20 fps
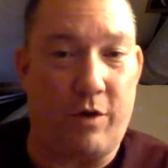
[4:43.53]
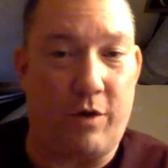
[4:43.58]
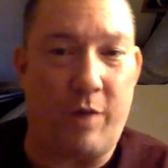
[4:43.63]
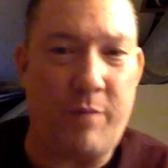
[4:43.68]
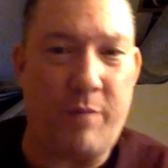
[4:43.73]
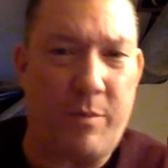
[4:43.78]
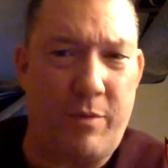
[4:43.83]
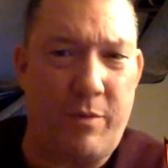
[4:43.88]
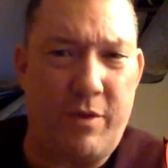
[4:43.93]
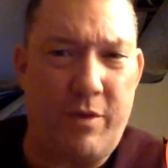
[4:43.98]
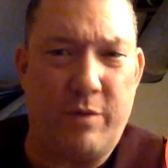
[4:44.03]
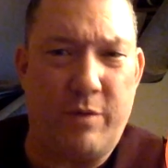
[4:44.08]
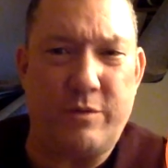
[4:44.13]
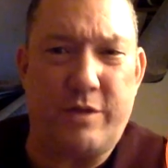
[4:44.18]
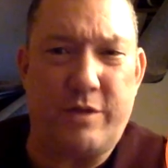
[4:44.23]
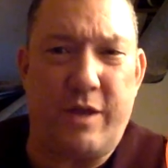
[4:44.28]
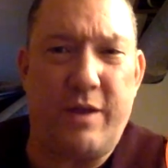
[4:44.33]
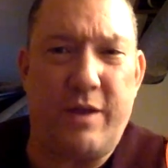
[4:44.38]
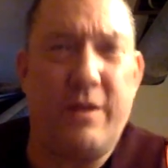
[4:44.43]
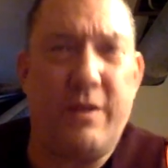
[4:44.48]
I remember there was
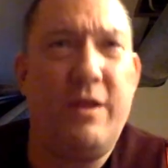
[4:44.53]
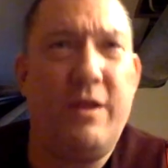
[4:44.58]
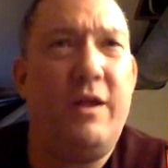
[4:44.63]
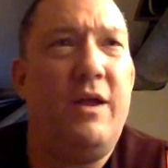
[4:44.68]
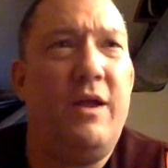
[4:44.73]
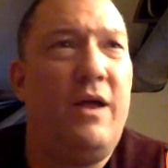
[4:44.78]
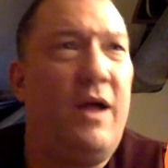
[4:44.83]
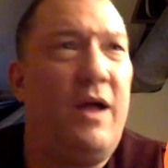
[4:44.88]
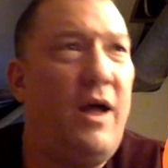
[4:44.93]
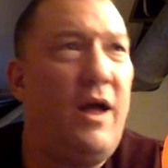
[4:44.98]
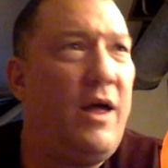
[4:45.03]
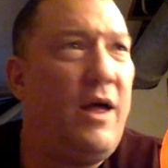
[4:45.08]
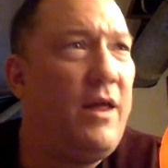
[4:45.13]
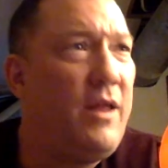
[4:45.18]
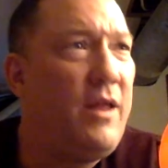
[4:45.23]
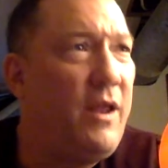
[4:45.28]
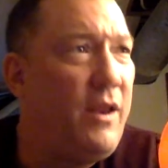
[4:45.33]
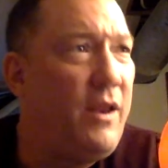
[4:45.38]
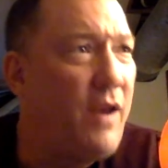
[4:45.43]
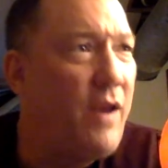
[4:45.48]
a
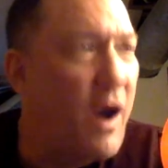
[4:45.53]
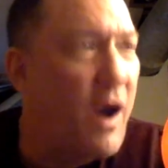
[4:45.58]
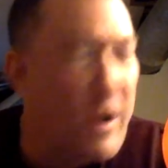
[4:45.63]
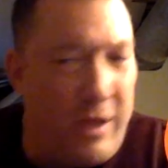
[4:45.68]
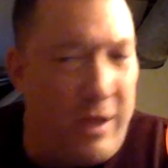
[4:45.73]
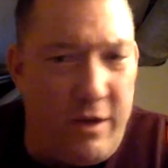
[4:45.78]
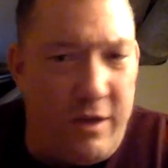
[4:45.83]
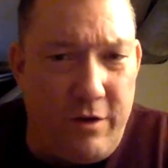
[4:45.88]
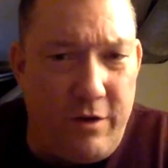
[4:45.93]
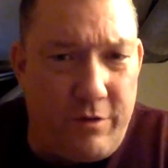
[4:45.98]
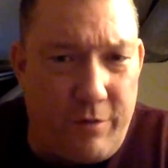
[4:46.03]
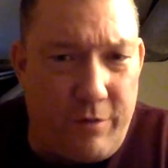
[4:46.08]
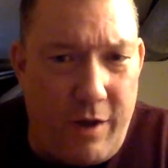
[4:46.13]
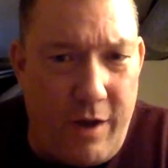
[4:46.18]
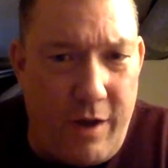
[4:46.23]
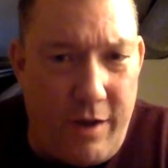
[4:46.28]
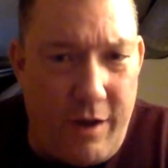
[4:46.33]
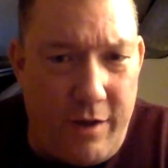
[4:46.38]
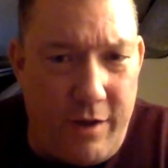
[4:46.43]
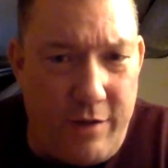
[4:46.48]
knocking
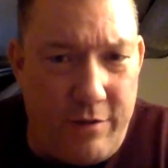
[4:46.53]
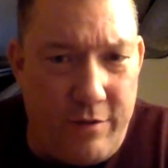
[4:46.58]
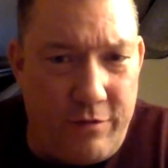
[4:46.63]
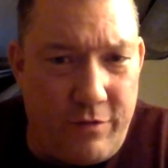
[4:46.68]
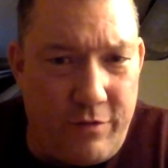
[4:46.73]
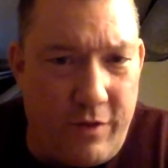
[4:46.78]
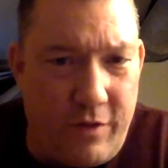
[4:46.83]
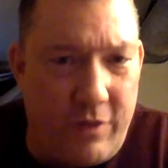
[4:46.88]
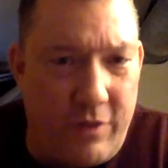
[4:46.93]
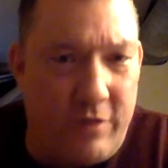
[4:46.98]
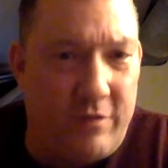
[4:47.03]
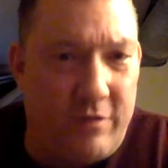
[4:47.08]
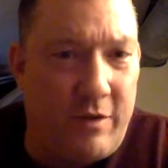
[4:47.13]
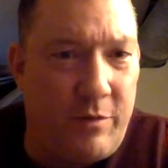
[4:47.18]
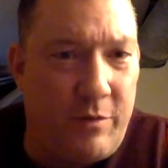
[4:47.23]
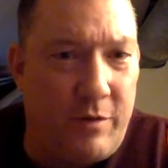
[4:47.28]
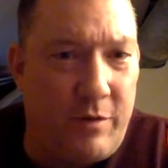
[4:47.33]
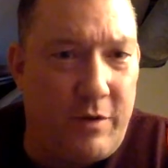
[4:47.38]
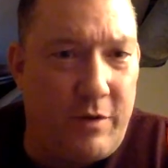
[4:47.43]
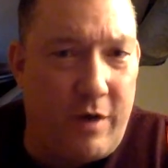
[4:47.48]
grave at the
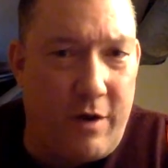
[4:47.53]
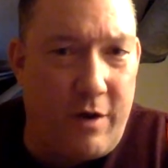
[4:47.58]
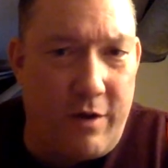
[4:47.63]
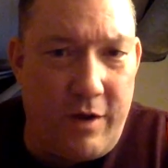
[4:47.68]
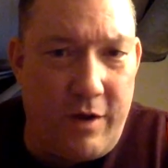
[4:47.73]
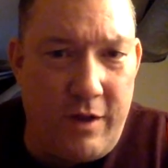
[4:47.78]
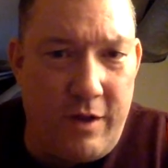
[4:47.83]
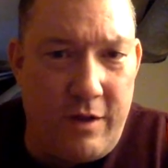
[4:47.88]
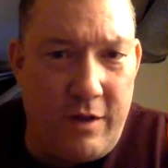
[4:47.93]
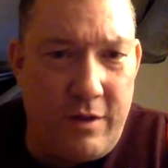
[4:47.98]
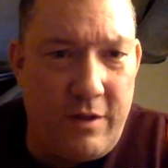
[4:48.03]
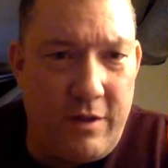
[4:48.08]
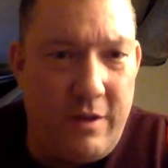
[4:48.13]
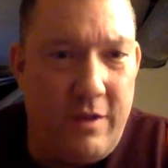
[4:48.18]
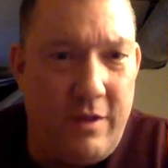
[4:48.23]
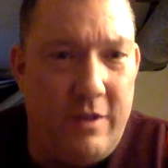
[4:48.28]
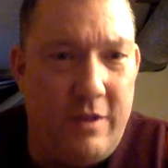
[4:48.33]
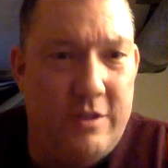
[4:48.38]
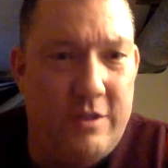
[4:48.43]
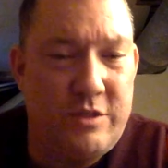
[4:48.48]
cemetery,
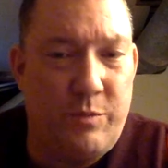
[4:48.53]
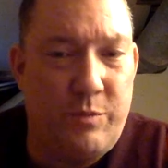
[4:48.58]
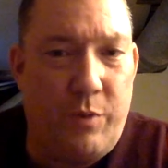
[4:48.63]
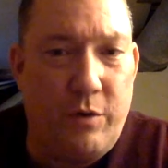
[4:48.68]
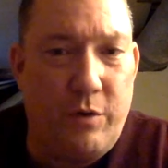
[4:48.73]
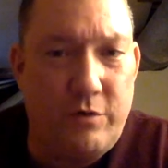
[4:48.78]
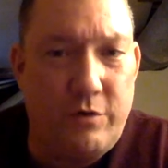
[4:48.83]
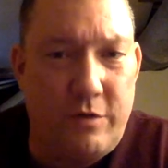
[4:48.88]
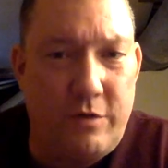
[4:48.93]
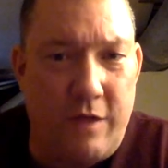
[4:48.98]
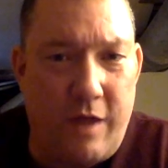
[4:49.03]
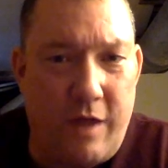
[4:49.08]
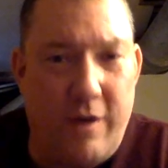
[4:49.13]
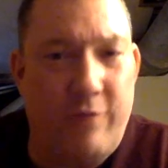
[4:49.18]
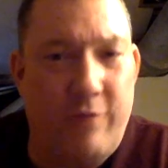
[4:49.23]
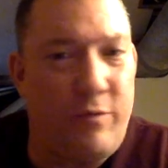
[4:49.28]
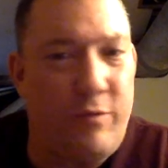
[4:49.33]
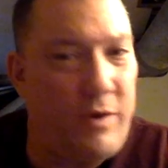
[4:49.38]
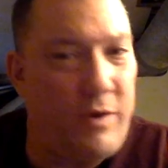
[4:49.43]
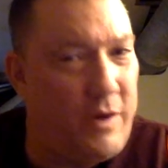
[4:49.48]
supposedly.
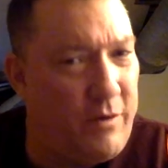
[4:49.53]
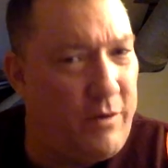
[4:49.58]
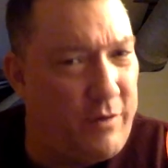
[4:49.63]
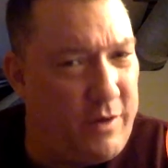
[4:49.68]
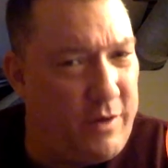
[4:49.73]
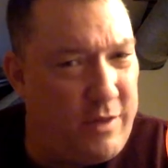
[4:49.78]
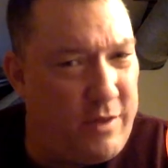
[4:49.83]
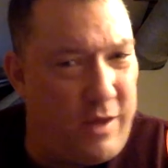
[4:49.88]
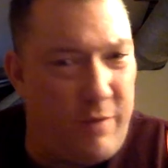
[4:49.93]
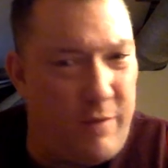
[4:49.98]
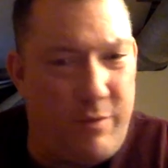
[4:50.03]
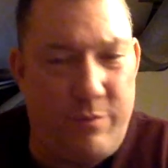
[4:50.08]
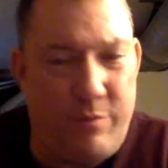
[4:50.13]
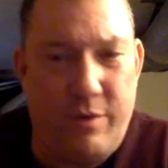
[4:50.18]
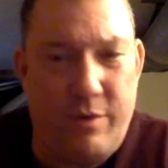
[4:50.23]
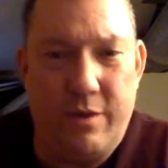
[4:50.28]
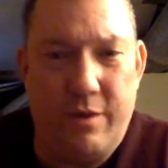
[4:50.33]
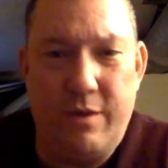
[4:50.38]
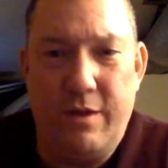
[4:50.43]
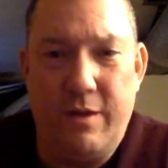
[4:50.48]
We never did that one,
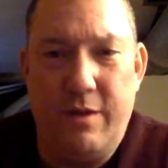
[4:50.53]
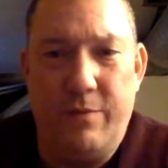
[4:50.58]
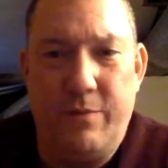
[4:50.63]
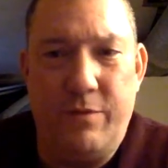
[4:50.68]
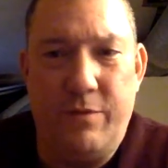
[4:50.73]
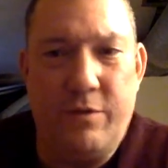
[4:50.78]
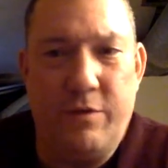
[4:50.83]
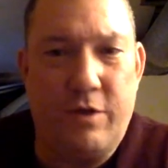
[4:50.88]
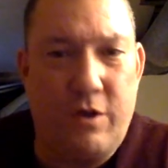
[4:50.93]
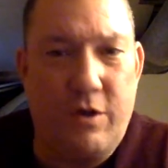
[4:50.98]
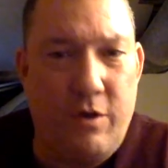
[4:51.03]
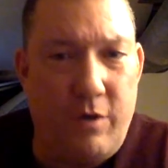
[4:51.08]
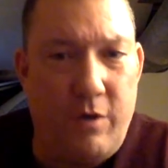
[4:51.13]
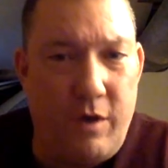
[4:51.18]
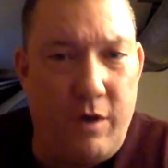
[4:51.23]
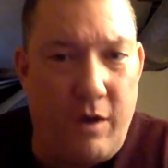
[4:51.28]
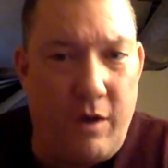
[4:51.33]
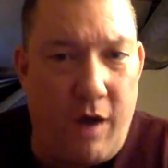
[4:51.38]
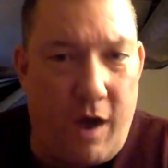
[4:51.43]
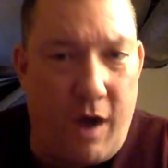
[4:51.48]
but you could go
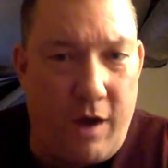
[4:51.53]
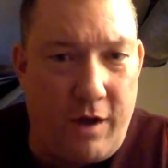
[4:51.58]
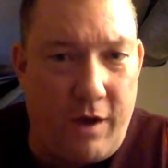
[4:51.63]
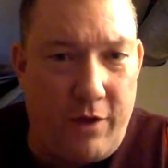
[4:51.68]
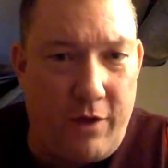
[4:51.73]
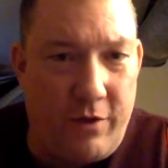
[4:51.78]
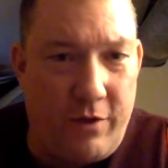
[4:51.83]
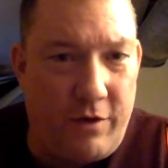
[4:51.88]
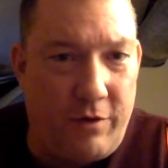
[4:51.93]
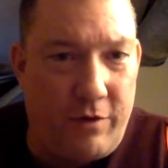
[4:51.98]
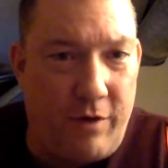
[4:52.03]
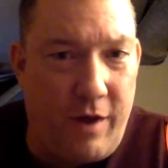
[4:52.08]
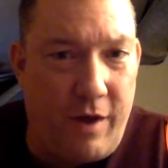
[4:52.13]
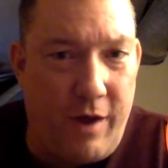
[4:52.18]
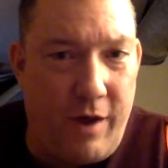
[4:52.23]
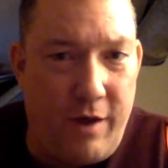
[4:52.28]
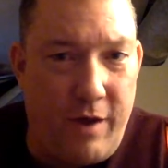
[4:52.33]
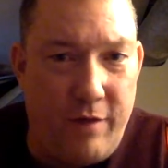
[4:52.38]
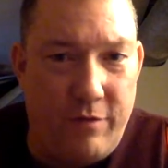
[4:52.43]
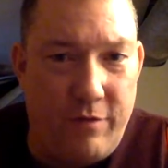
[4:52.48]
and knock on the
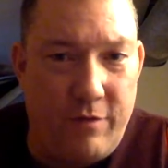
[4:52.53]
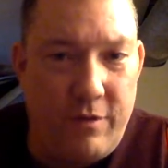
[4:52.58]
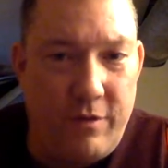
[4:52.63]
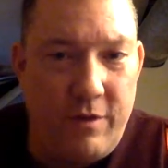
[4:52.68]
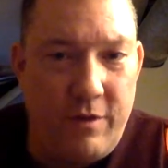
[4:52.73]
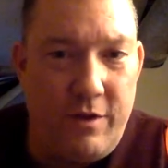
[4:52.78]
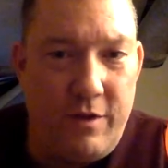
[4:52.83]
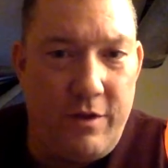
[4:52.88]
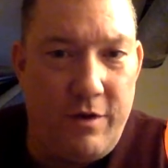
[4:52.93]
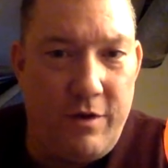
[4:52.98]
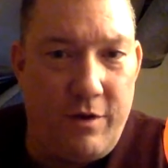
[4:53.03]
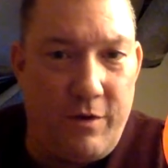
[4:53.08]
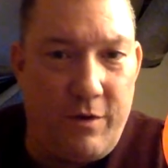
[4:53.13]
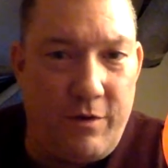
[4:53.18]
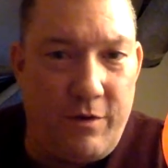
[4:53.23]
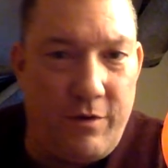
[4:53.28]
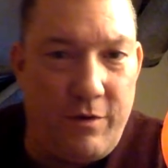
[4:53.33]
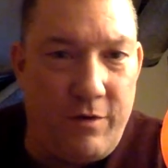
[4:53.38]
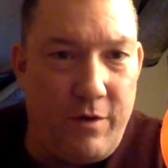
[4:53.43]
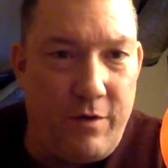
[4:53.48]
grave,
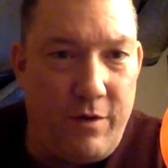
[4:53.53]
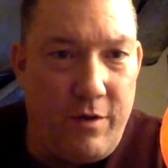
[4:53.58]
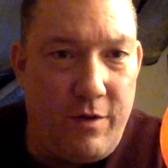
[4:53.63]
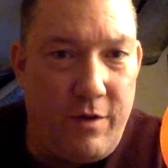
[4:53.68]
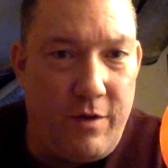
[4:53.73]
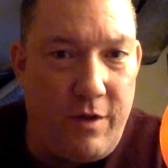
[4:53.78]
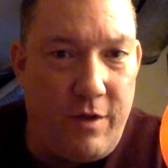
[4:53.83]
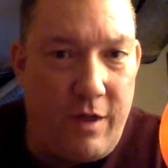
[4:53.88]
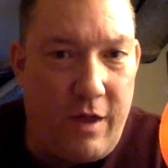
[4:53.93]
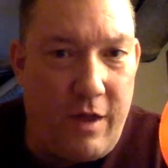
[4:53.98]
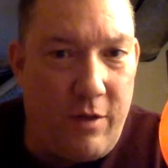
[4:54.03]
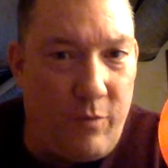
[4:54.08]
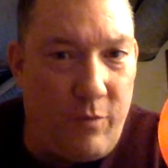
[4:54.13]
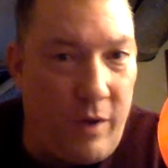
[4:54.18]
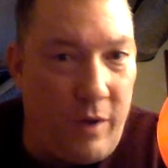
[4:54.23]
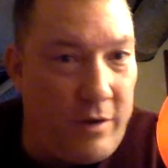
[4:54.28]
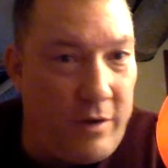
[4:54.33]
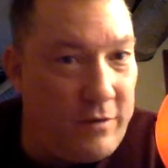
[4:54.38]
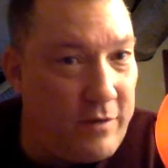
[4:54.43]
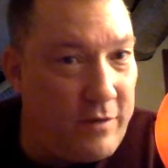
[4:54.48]
and
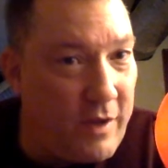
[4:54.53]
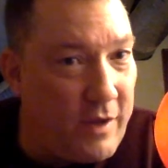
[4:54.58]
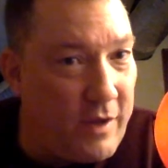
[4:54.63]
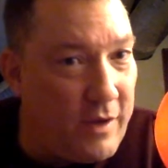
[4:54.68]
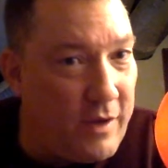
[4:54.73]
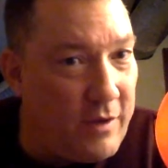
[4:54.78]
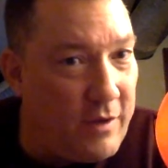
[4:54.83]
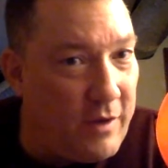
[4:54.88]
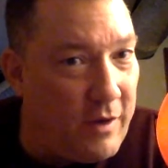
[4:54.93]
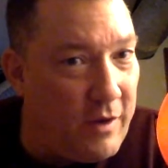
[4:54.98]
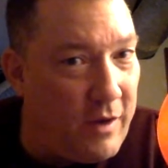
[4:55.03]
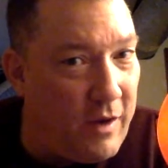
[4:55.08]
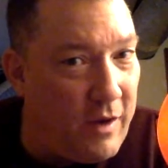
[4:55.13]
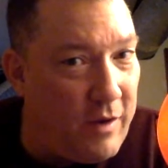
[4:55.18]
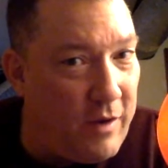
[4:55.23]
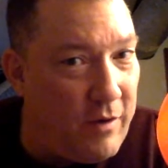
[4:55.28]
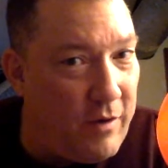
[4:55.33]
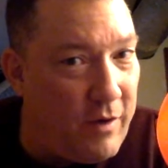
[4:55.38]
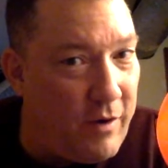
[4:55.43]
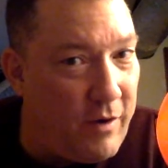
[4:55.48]
wait a second, and
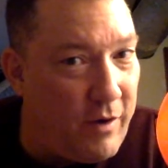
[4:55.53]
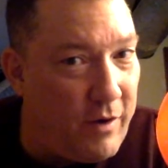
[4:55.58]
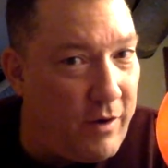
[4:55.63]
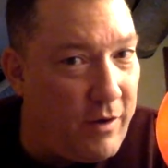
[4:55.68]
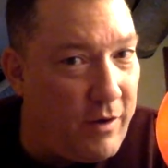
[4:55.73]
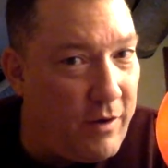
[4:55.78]
you'd hear it